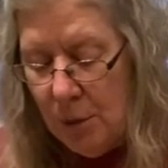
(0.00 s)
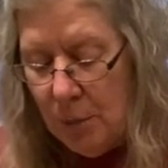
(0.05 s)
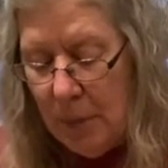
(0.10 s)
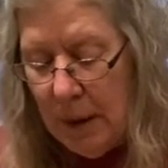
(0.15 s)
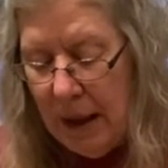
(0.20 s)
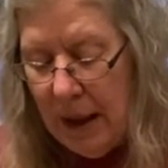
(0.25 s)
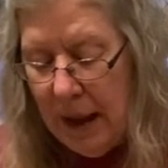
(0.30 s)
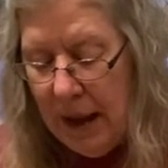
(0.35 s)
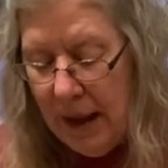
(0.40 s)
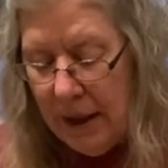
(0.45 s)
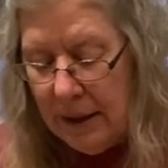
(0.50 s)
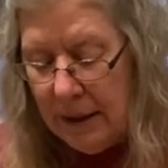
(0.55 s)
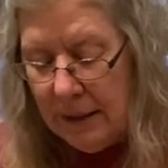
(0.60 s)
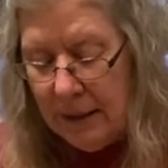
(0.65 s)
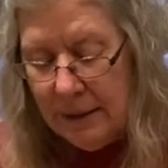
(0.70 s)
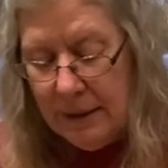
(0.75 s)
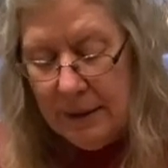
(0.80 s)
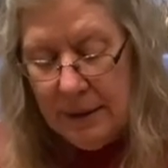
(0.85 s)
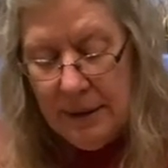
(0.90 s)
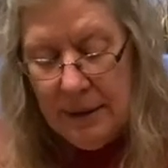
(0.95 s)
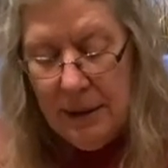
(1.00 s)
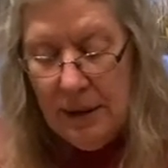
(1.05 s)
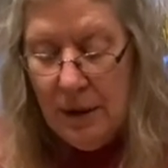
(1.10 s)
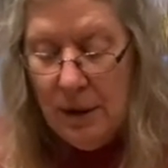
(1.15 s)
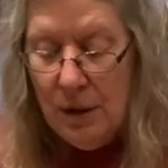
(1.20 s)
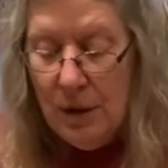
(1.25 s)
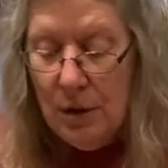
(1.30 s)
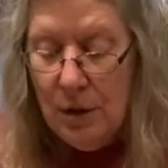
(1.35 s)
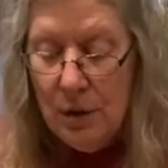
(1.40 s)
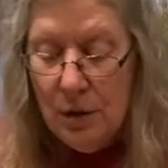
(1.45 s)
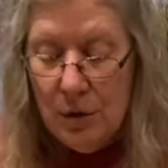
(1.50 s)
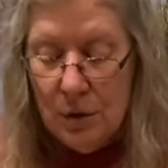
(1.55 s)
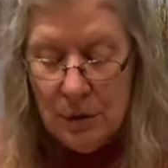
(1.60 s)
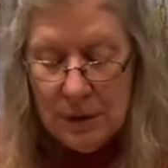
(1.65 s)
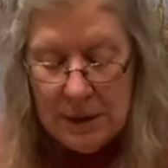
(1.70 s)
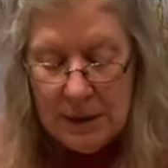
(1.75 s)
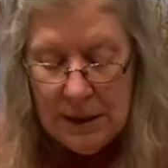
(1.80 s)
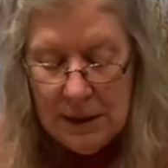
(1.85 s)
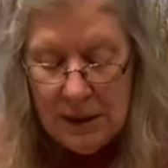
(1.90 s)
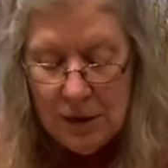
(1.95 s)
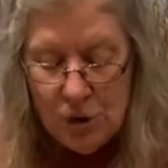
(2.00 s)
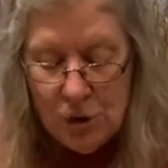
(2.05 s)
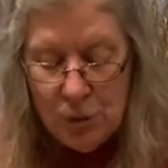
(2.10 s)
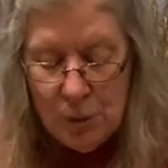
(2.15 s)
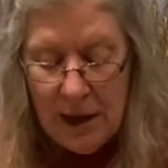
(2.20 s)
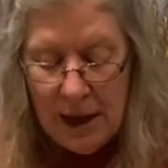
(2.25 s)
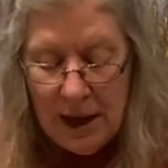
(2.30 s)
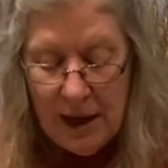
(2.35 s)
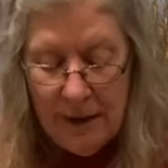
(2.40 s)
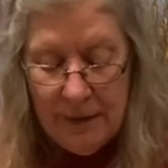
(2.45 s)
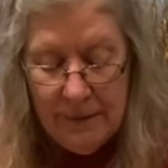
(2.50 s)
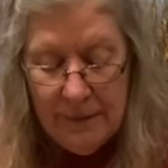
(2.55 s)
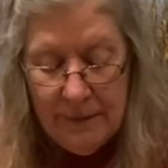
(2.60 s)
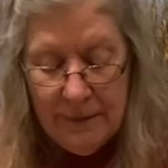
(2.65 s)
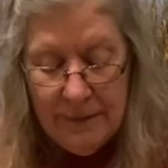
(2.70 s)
pack, you'll see that you have